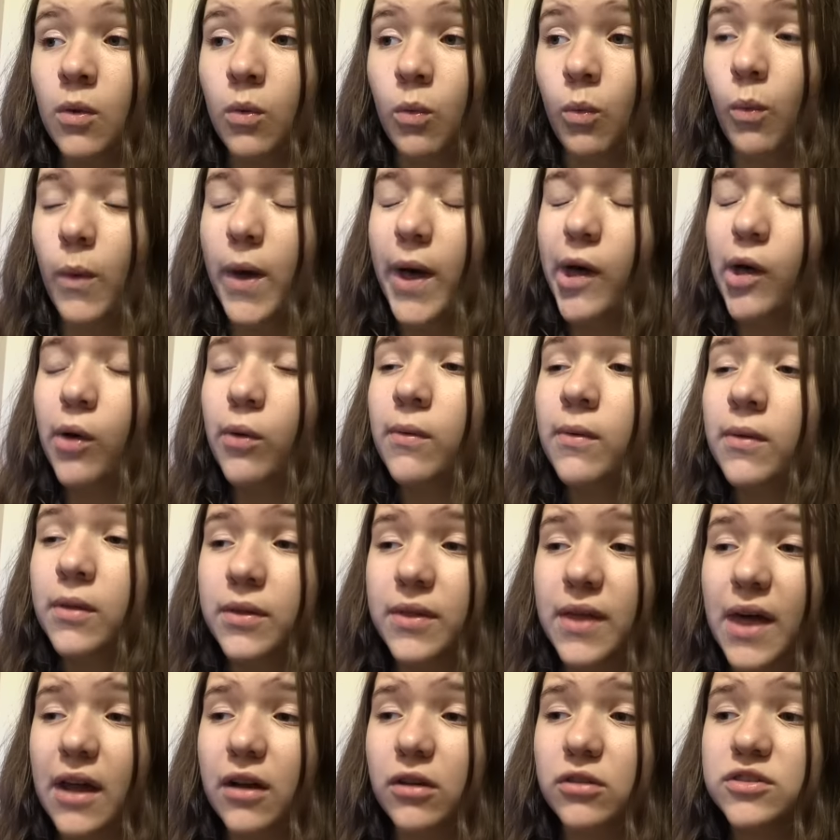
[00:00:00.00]
Well,
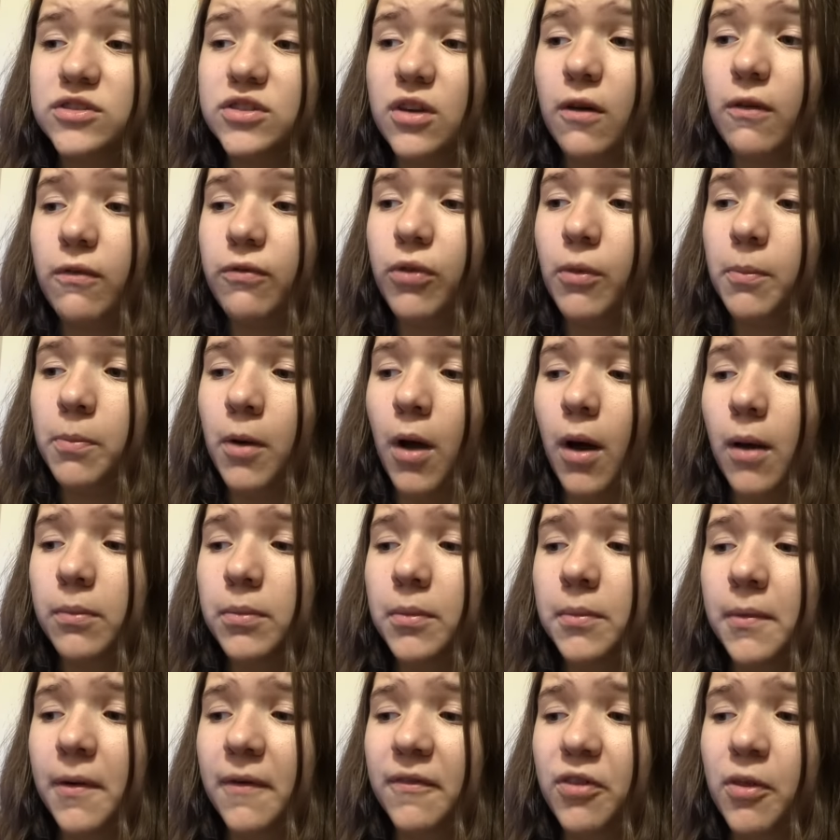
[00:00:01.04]
that'll solve the
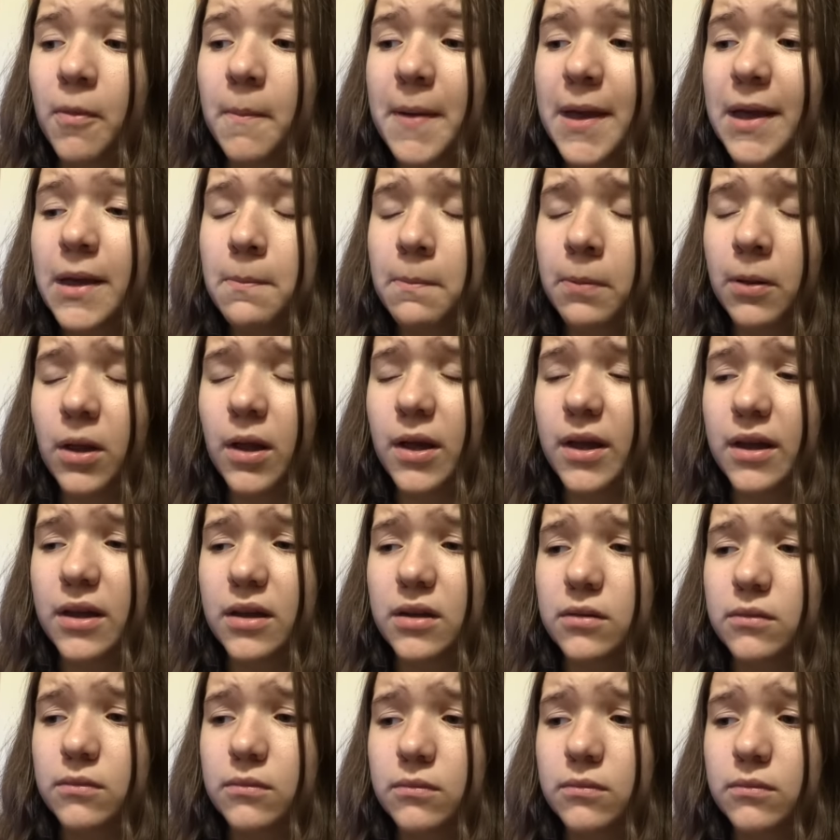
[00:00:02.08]
problem of the big plant.